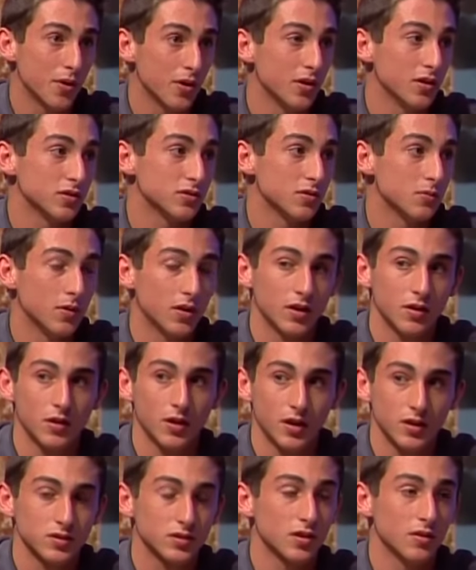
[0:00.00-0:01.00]
hurting somebody,
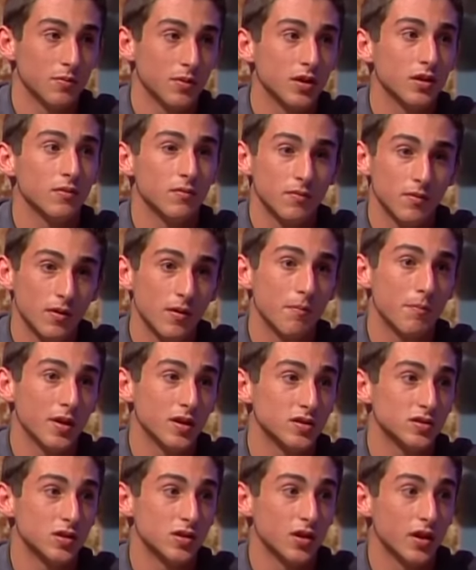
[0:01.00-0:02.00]
and it's going to be
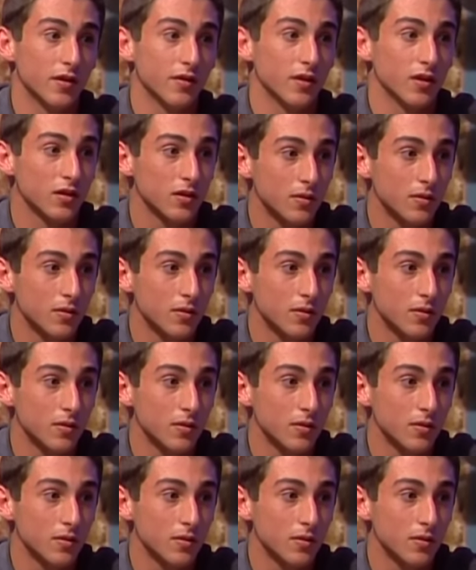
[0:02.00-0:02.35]
big sin, I think.